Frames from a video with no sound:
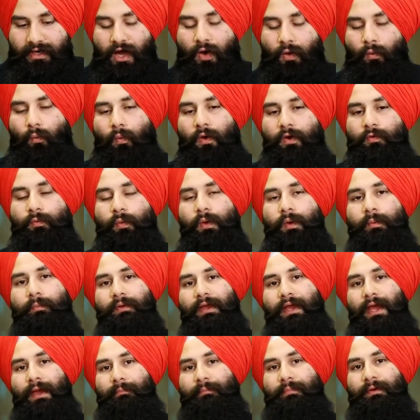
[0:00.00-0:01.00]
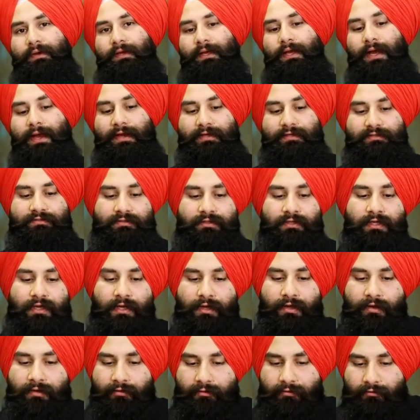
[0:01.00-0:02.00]
Now what will be happen, guys?
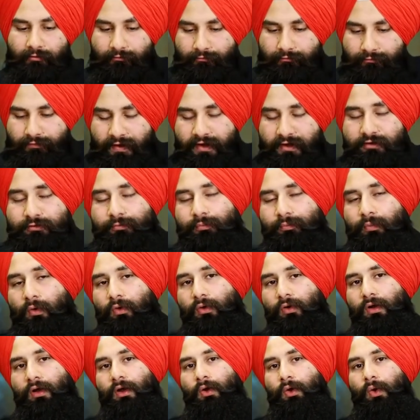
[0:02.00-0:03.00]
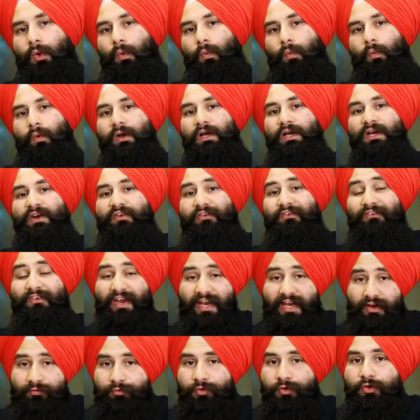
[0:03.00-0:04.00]
Facebook will
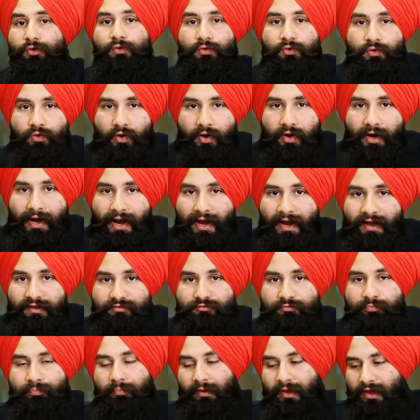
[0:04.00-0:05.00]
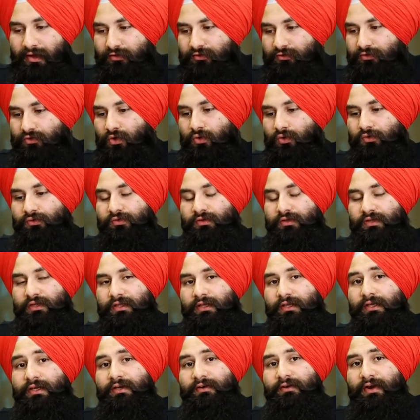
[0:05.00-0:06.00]
review your ads based on
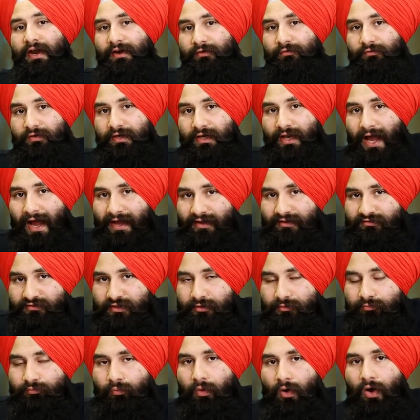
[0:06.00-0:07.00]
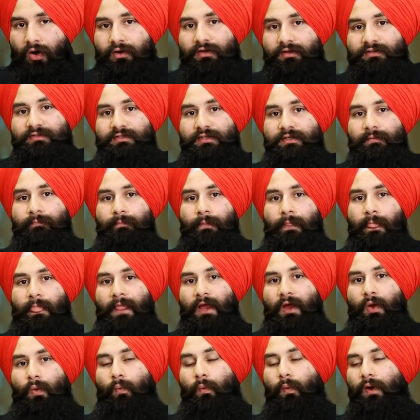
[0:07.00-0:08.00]
their advertising policy,
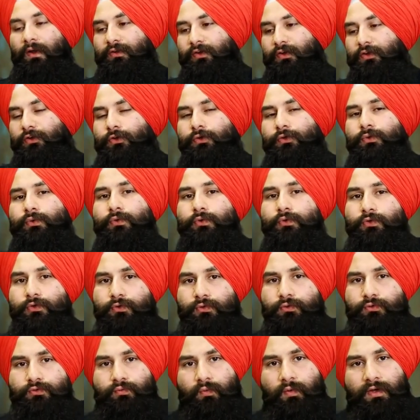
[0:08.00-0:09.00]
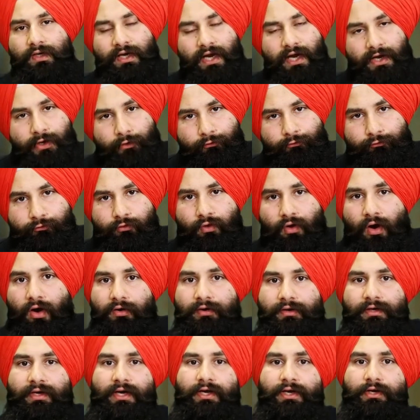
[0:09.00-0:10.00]
whether you use what kind of
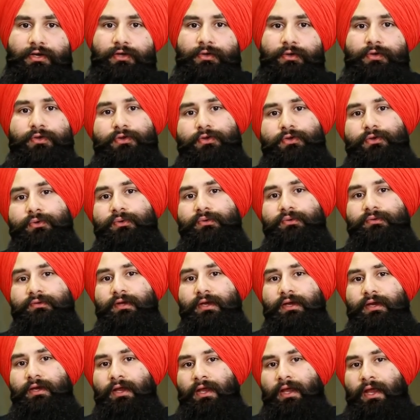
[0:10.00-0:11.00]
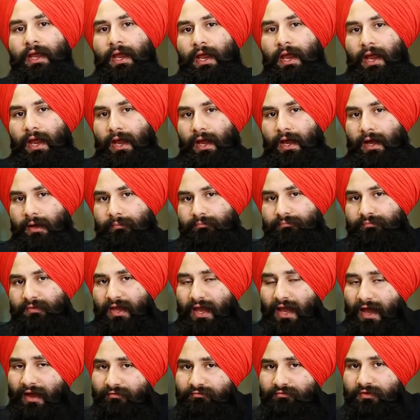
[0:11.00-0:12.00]
content you use it. They
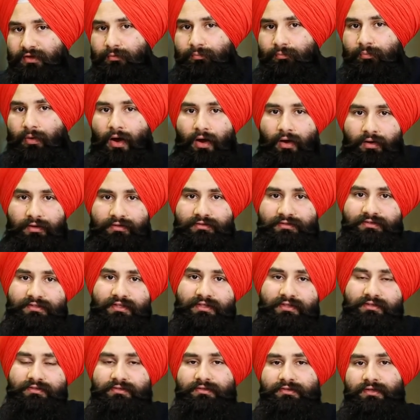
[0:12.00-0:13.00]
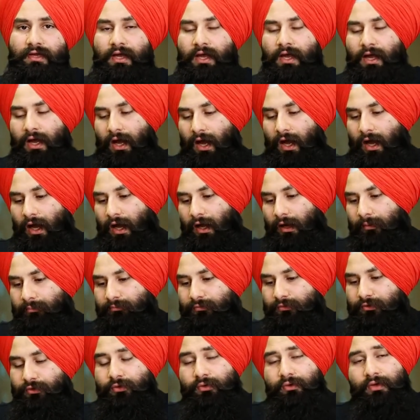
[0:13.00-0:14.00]
have their policies.
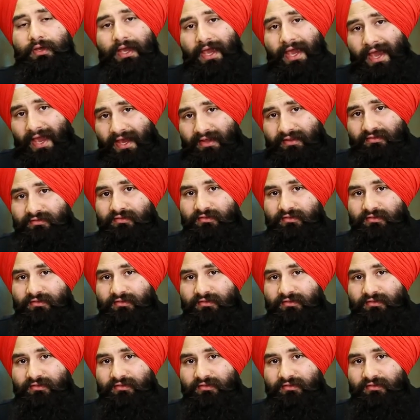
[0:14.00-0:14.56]
You can